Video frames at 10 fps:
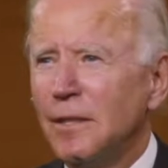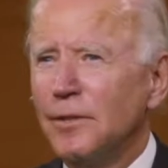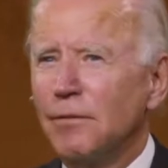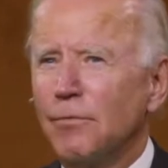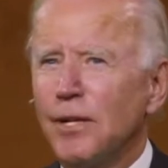
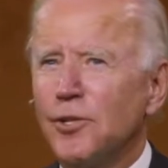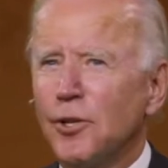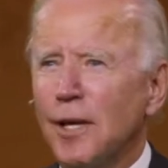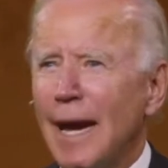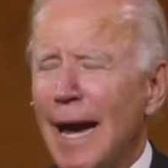you've reached
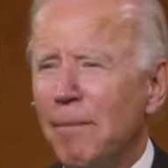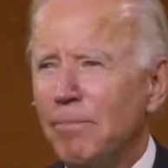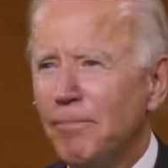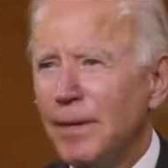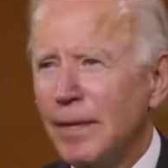your cap,
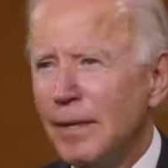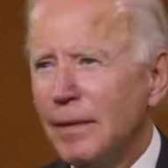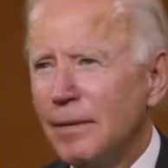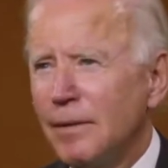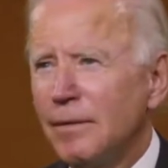
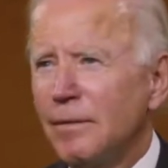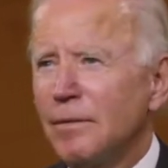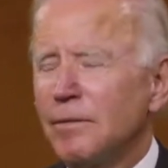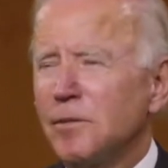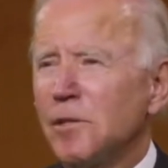
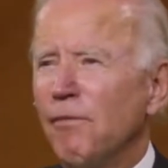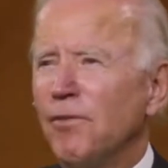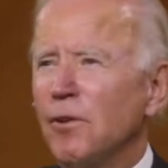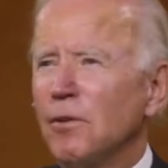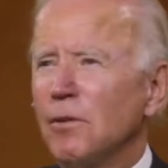
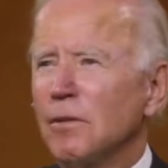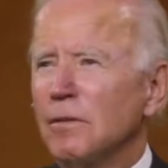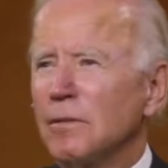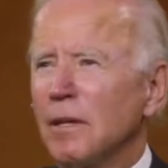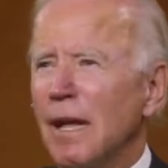suffer
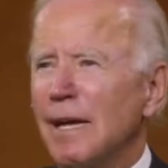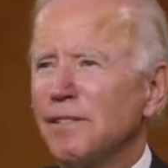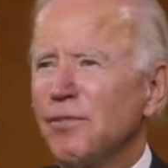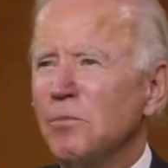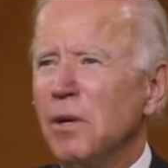the
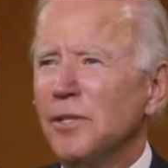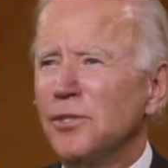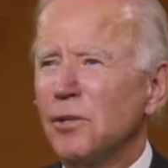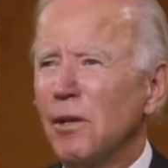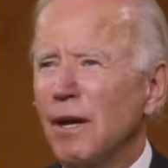last few months
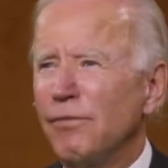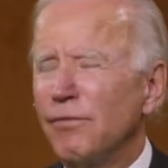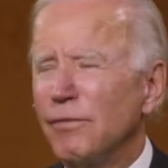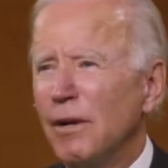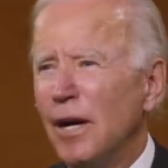of your life
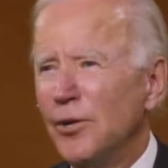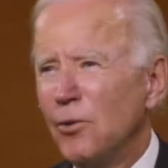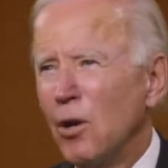on your